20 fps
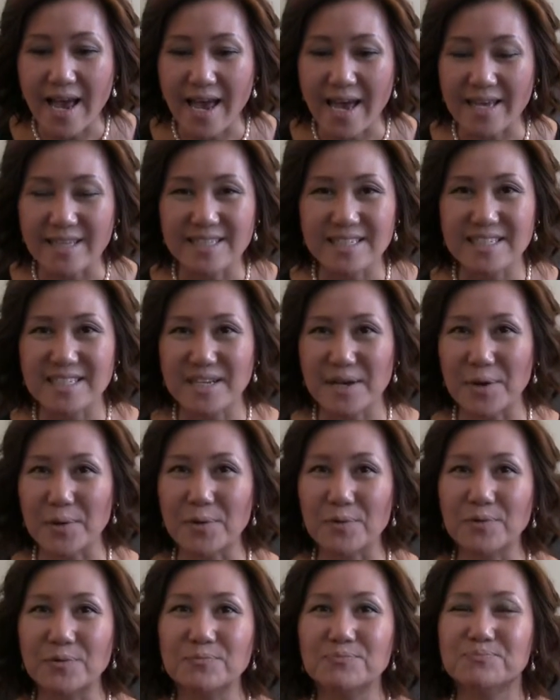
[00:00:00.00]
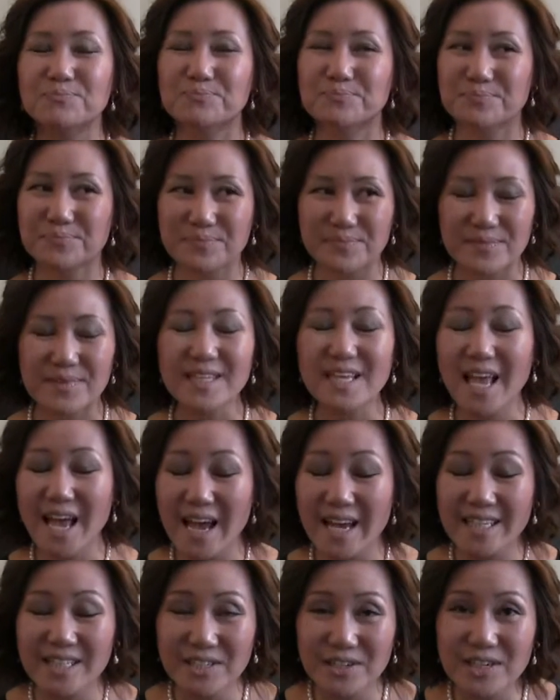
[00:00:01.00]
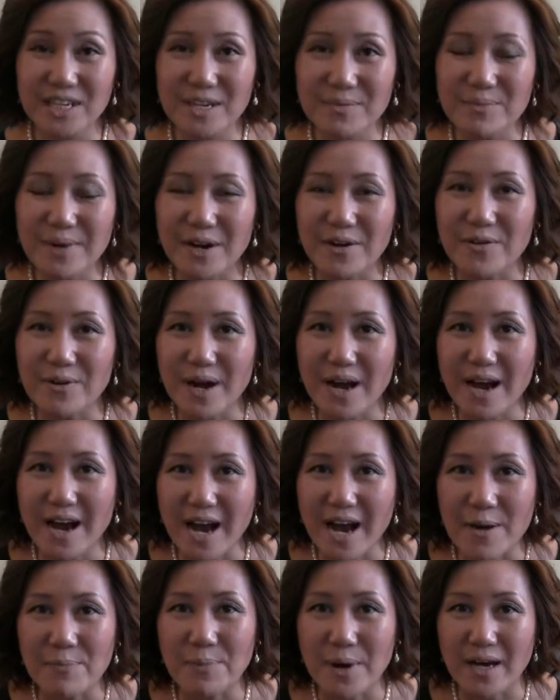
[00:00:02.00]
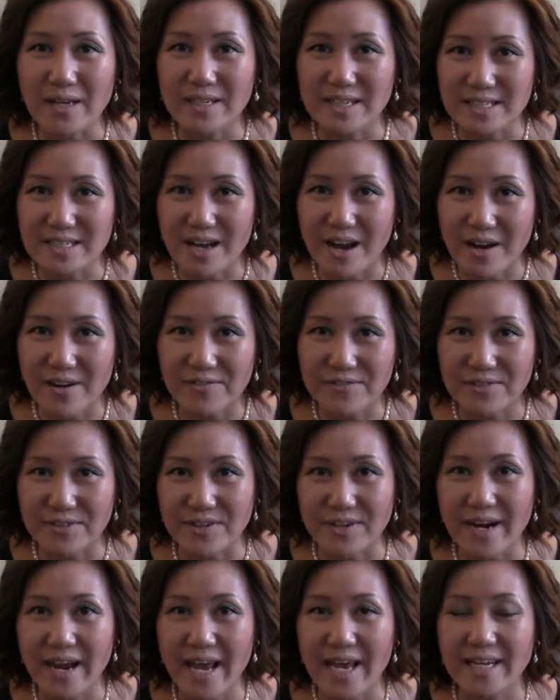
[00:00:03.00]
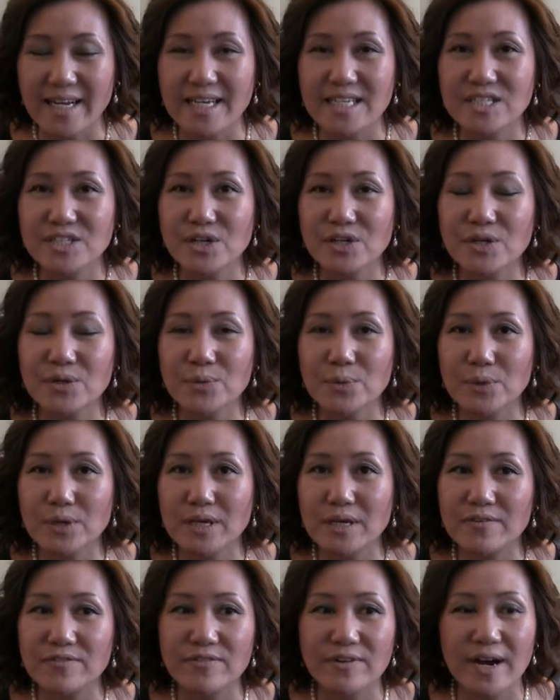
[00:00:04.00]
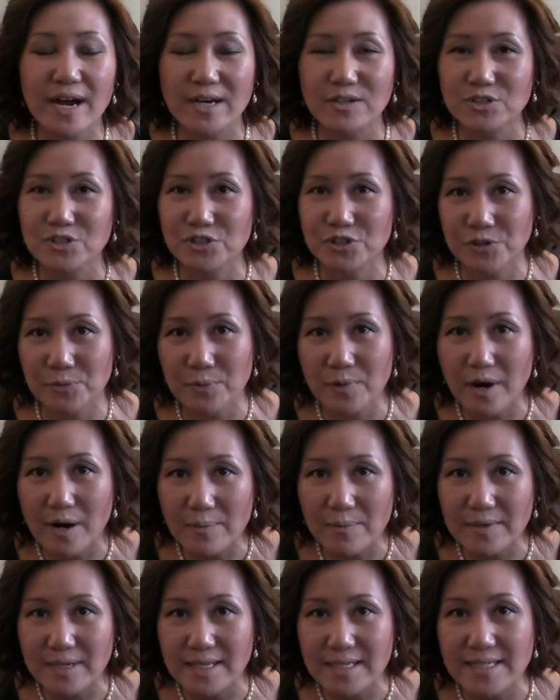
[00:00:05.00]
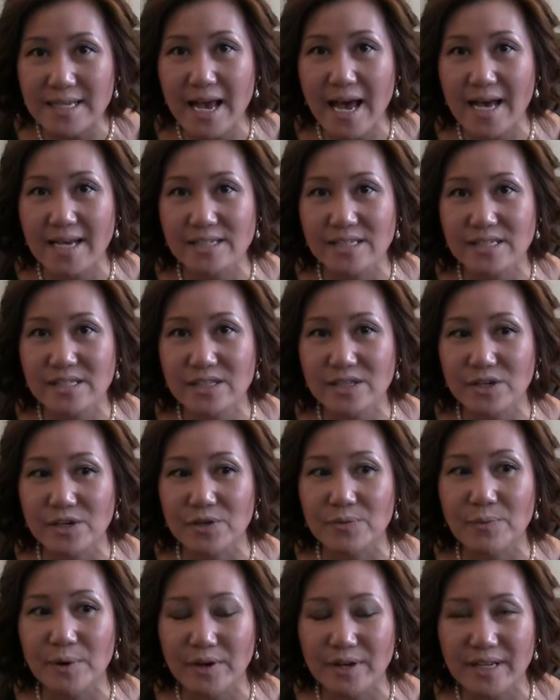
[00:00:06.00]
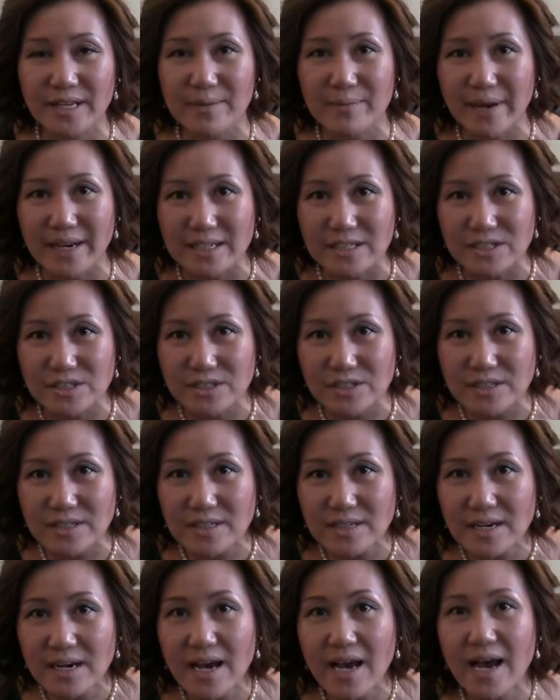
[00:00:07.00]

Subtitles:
And so I took him up on his offer, and I started working for Outre Properties as their marketing manager,